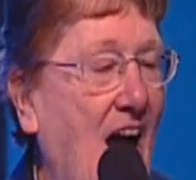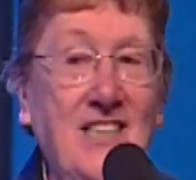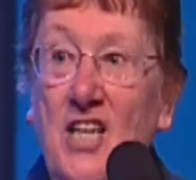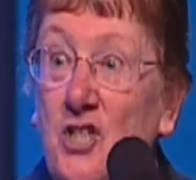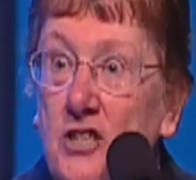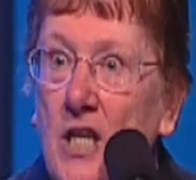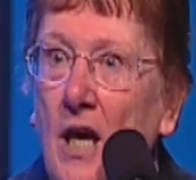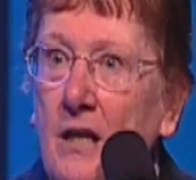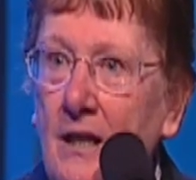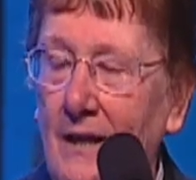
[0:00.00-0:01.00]
I said, You
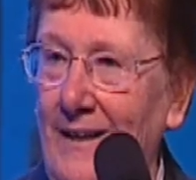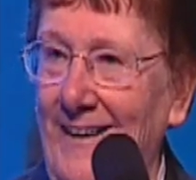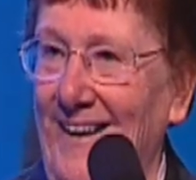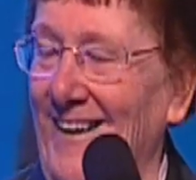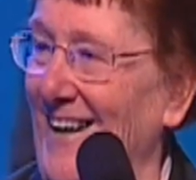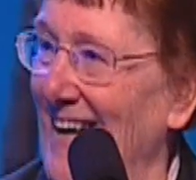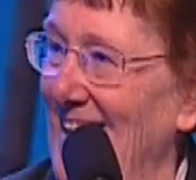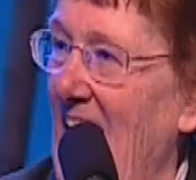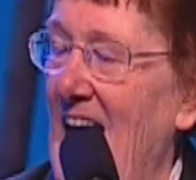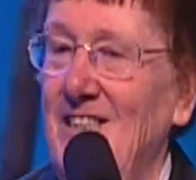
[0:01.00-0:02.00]
did?
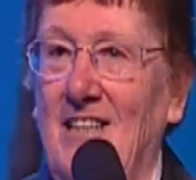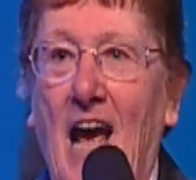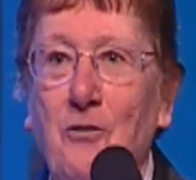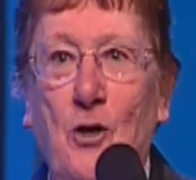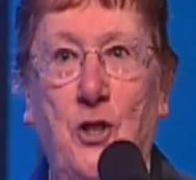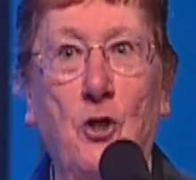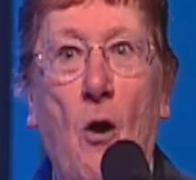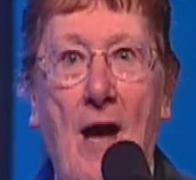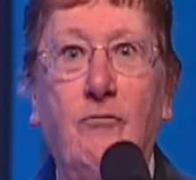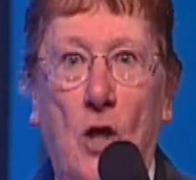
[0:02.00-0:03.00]
I said, I thought you'd
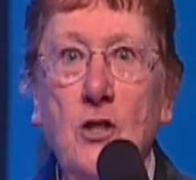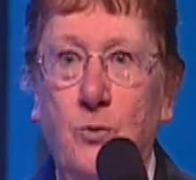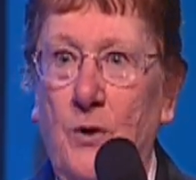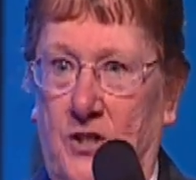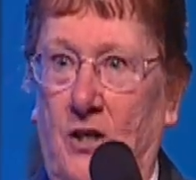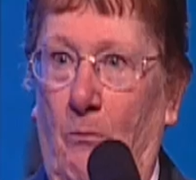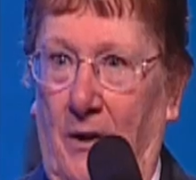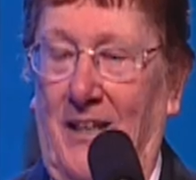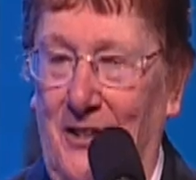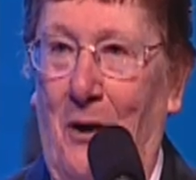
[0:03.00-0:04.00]
go have lunch with
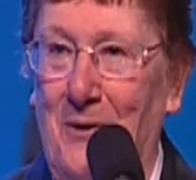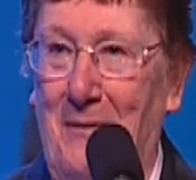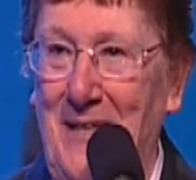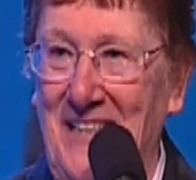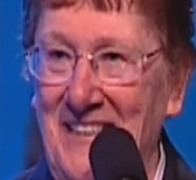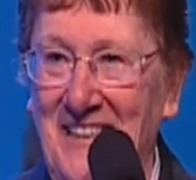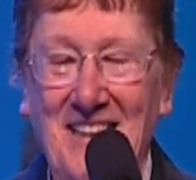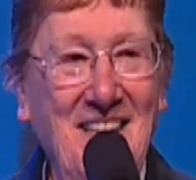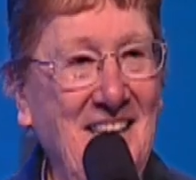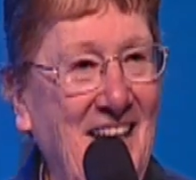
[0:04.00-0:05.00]
somebody. You know what I mean?
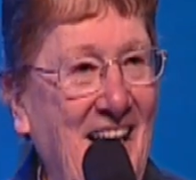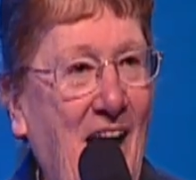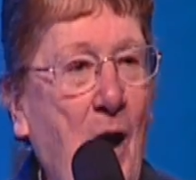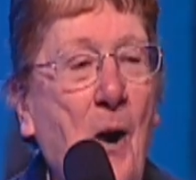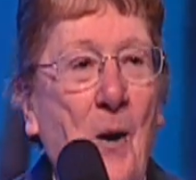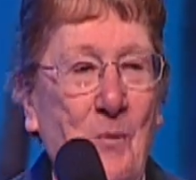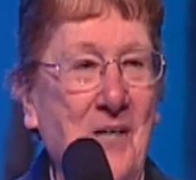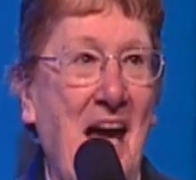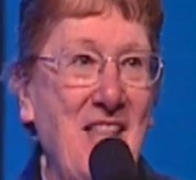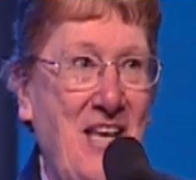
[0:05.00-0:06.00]

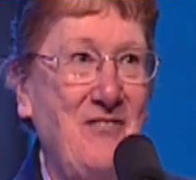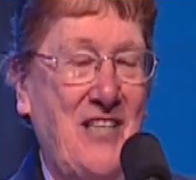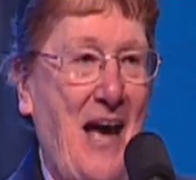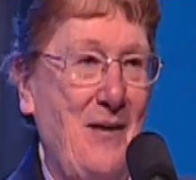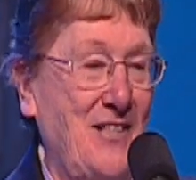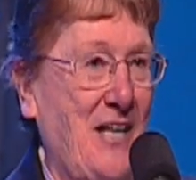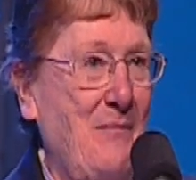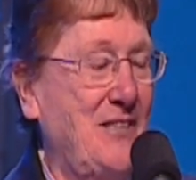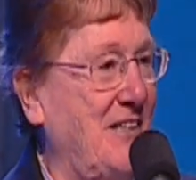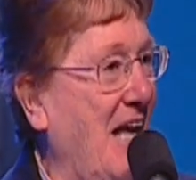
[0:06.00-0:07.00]
When I give
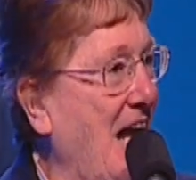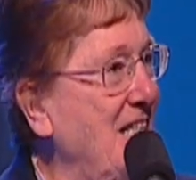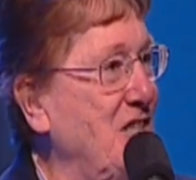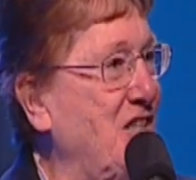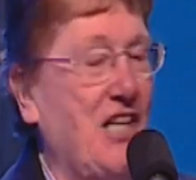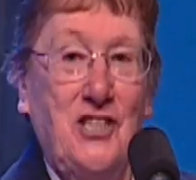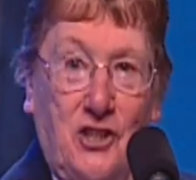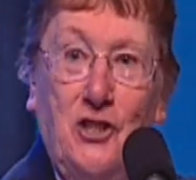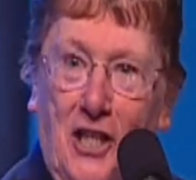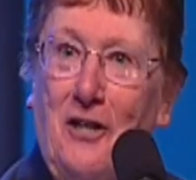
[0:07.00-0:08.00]
assignments like that, I just think
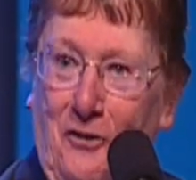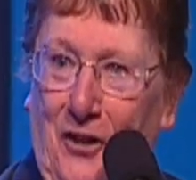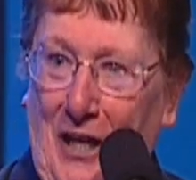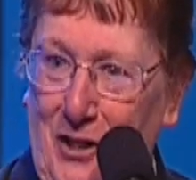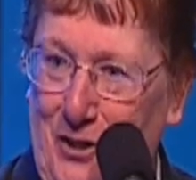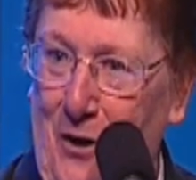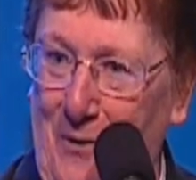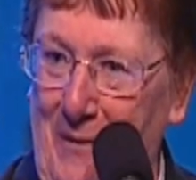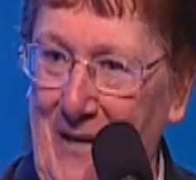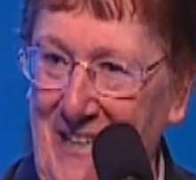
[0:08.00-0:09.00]
it's little things. You know
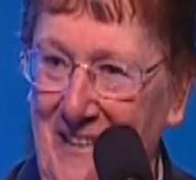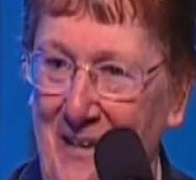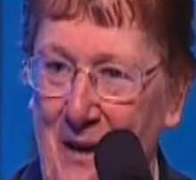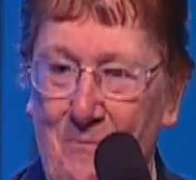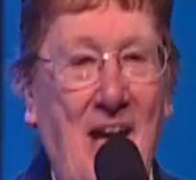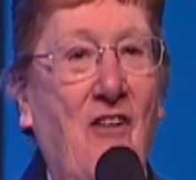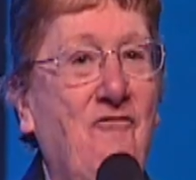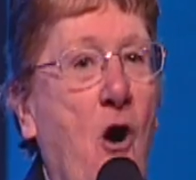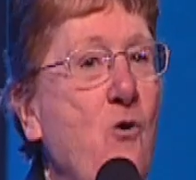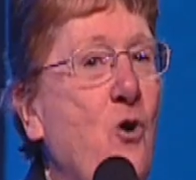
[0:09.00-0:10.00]
what I mean? Make a
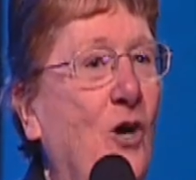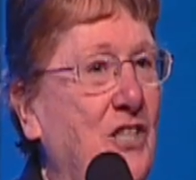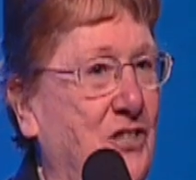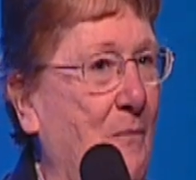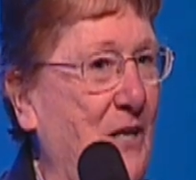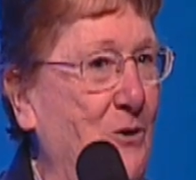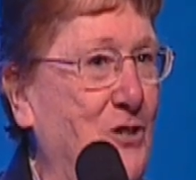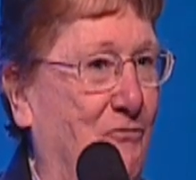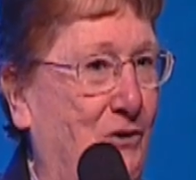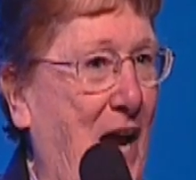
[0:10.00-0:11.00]
phone call to somebody
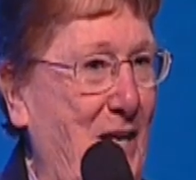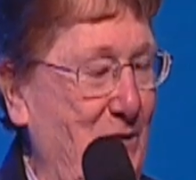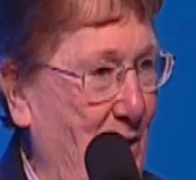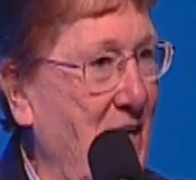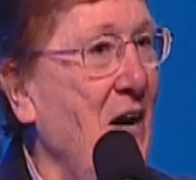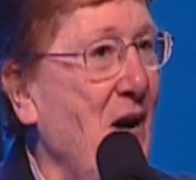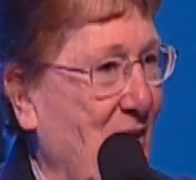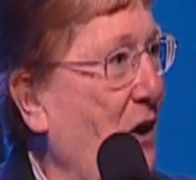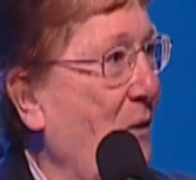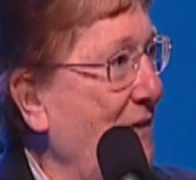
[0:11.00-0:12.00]
who's a friend or,
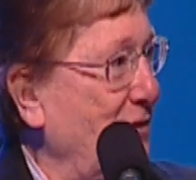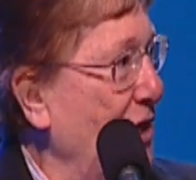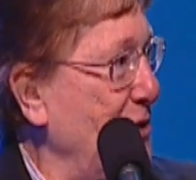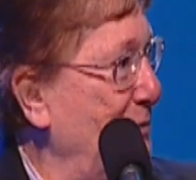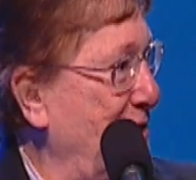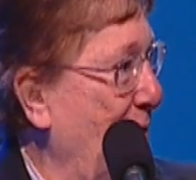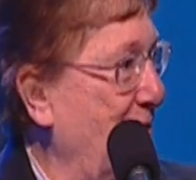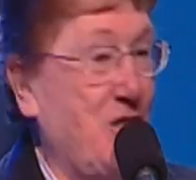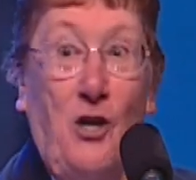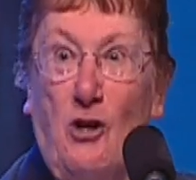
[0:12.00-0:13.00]
or go have lunch with
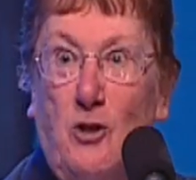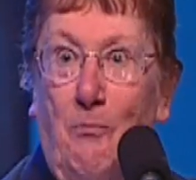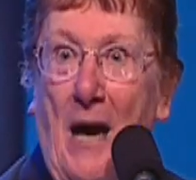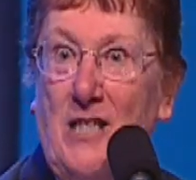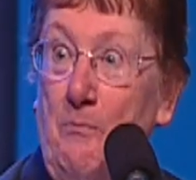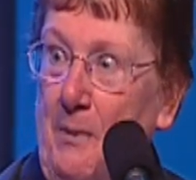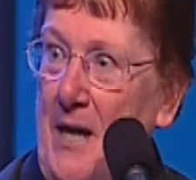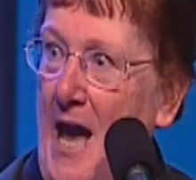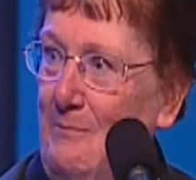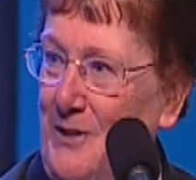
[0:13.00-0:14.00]
somebody. She goes and buys a
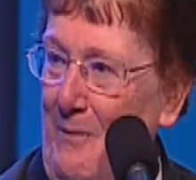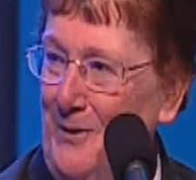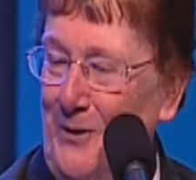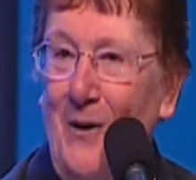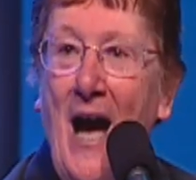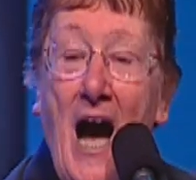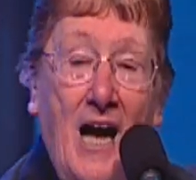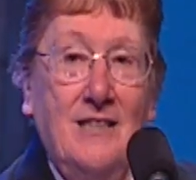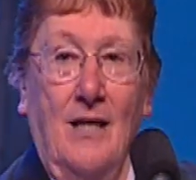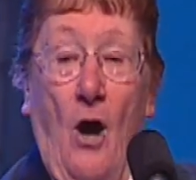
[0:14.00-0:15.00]
BMW.
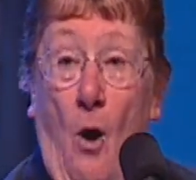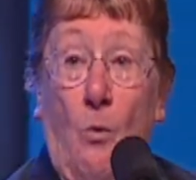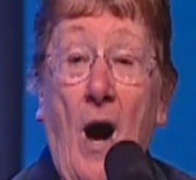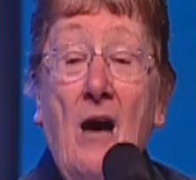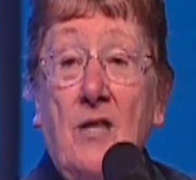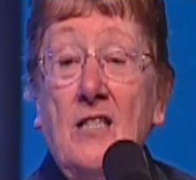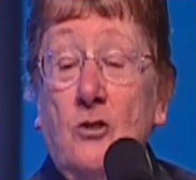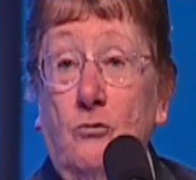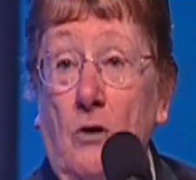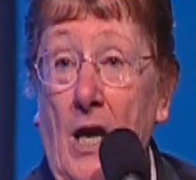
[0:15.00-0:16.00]
I said, wow,
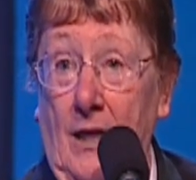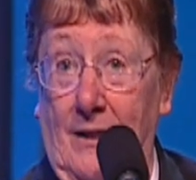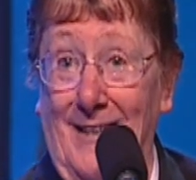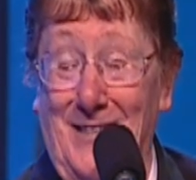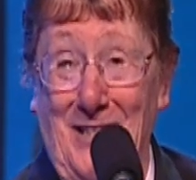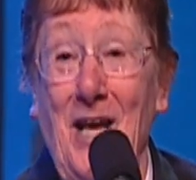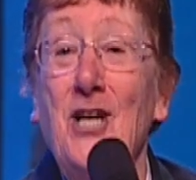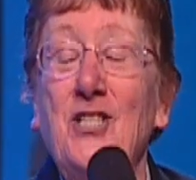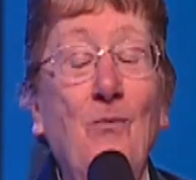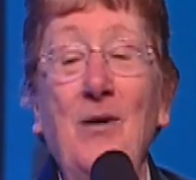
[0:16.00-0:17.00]
that's great. And she,
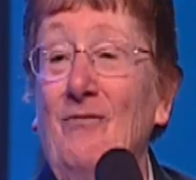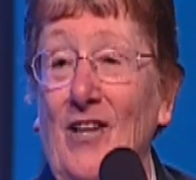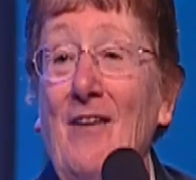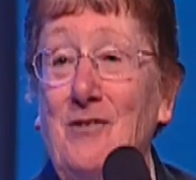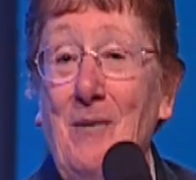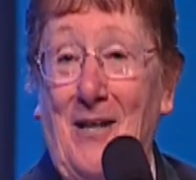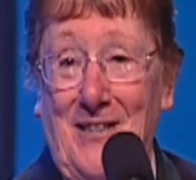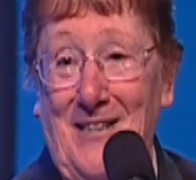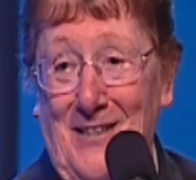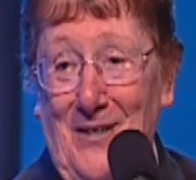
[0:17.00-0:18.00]
she we've laughed
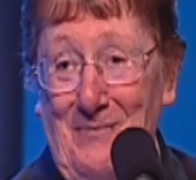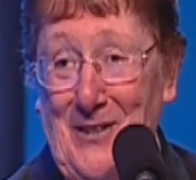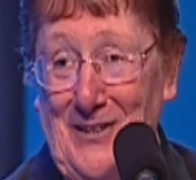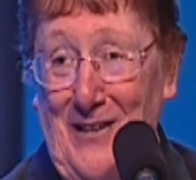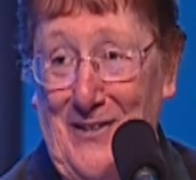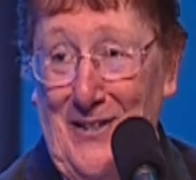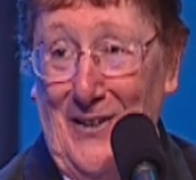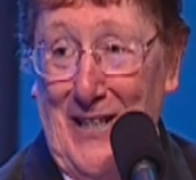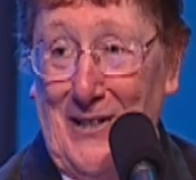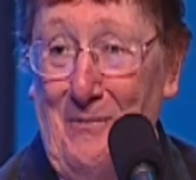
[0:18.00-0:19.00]
about it, you know, because I,
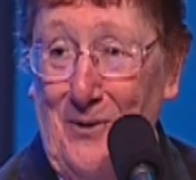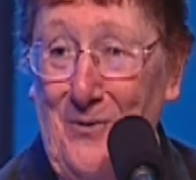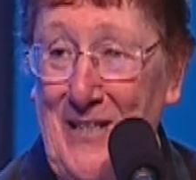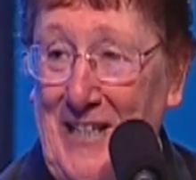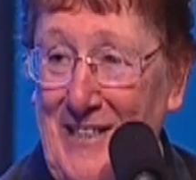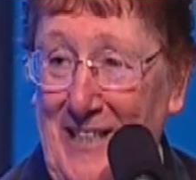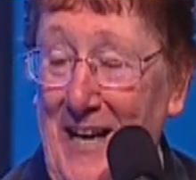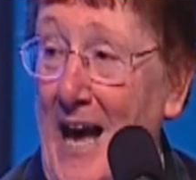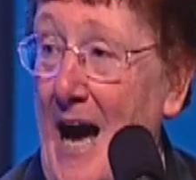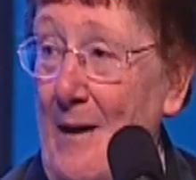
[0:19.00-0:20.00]
the last couple of weeks I
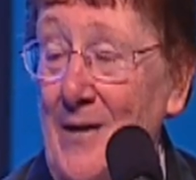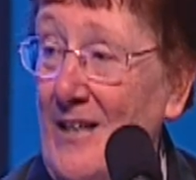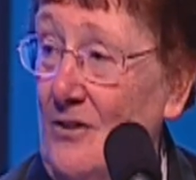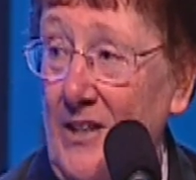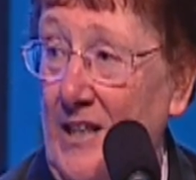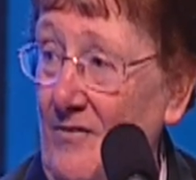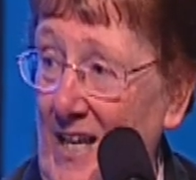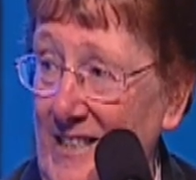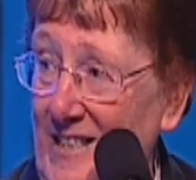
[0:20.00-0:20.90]
said, I'm not going to give that